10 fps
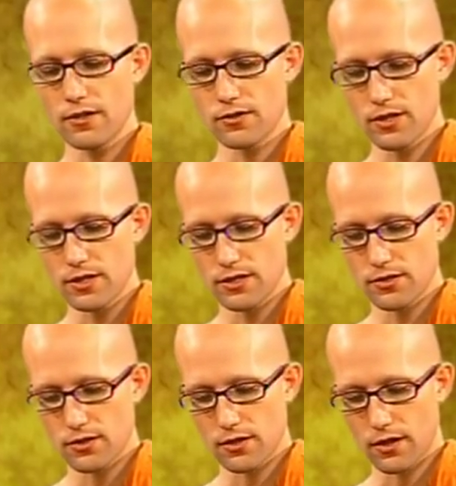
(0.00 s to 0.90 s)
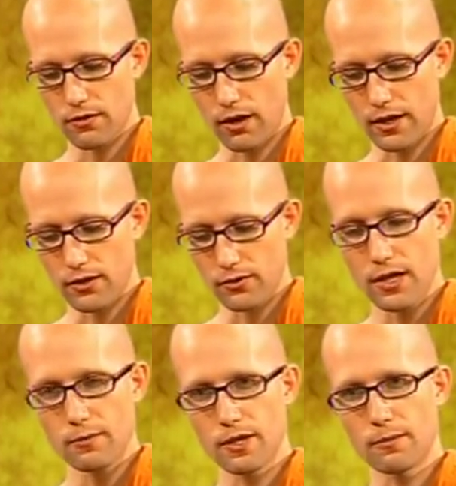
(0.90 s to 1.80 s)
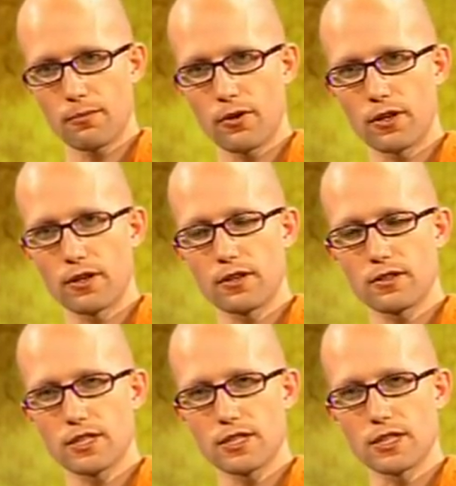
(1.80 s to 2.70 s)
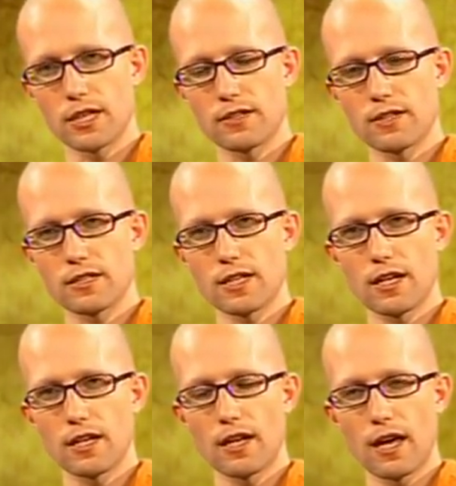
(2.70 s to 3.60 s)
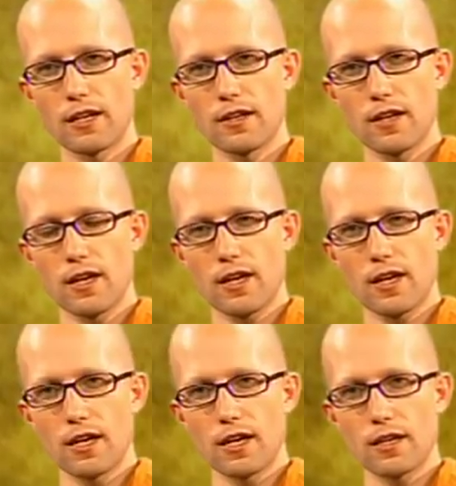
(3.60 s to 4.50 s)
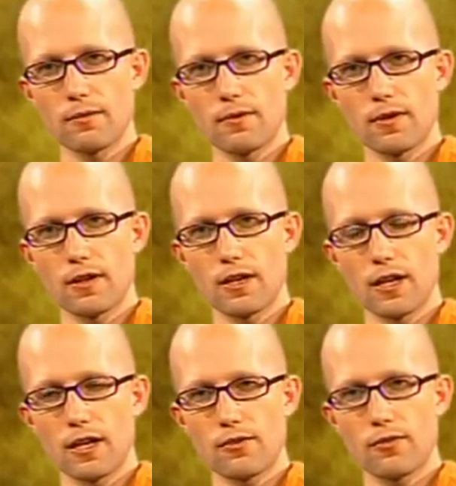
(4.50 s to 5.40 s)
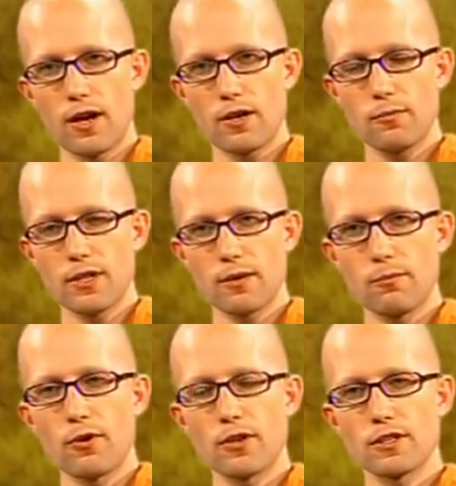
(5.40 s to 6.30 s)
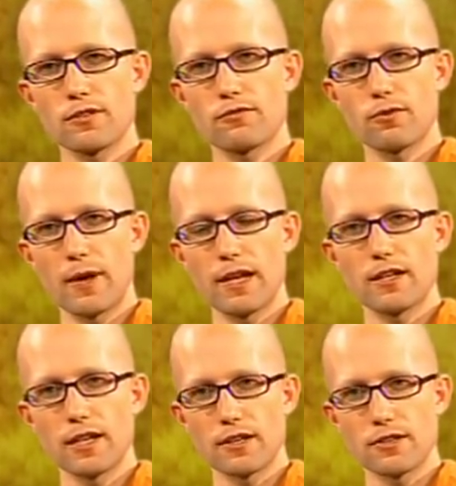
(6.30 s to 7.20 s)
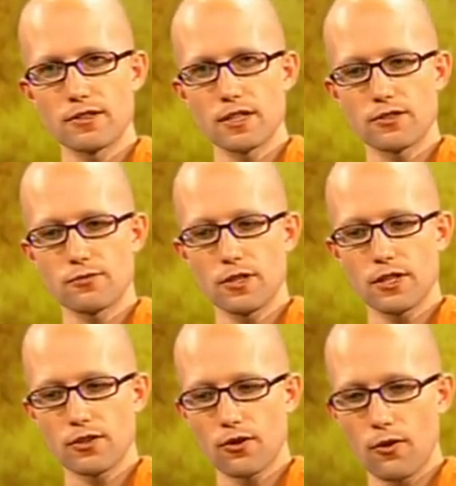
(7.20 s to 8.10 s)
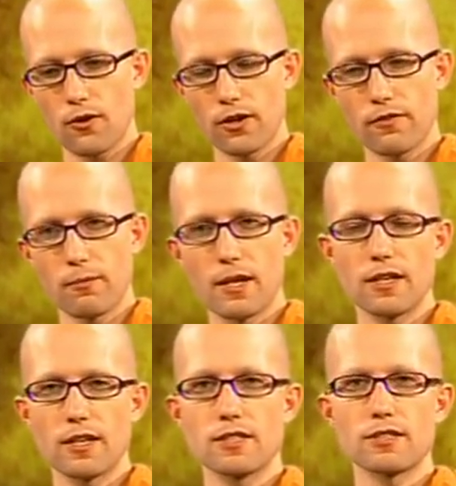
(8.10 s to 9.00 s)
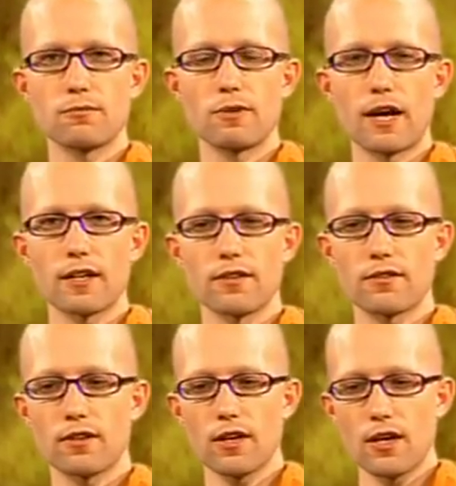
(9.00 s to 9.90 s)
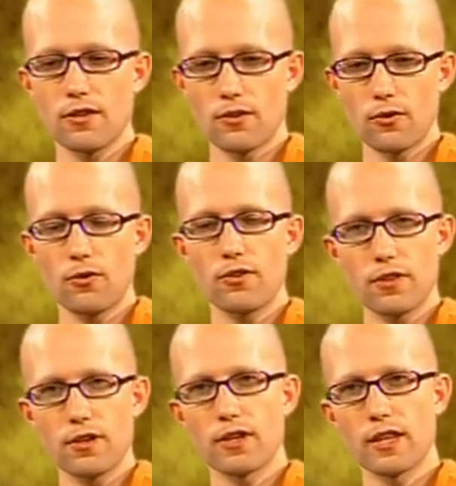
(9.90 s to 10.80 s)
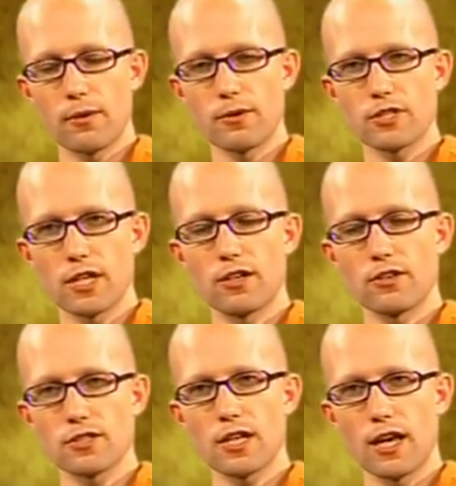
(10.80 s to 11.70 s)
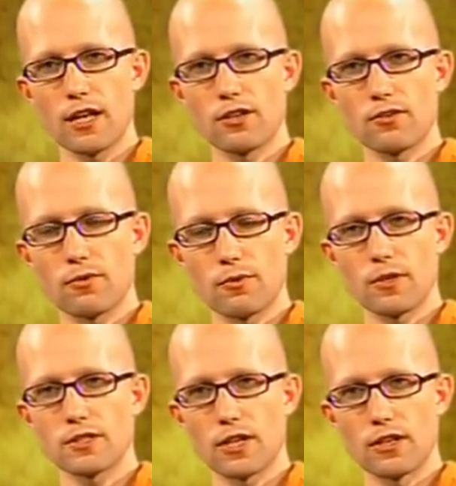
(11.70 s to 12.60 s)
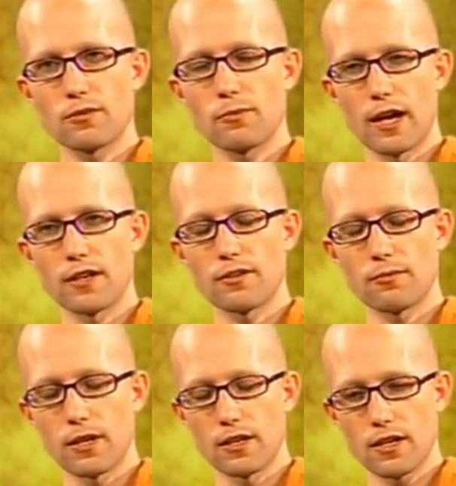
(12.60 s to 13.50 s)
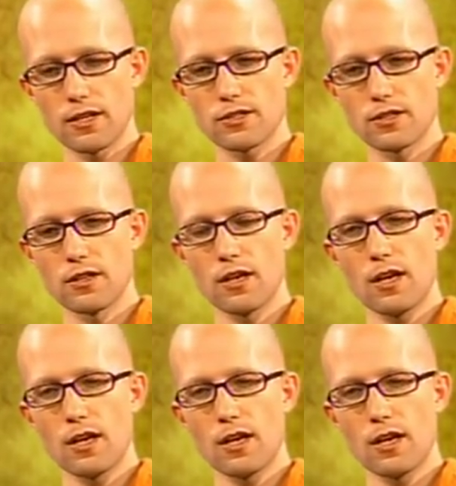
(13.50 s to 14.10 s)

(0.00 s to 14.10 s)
So this is a, an incredibly important teaching, as I said, and, and um, incredibly important for meditators. It's really the core of the meditation practice and the core theory that we should understand when we start to practice meditation,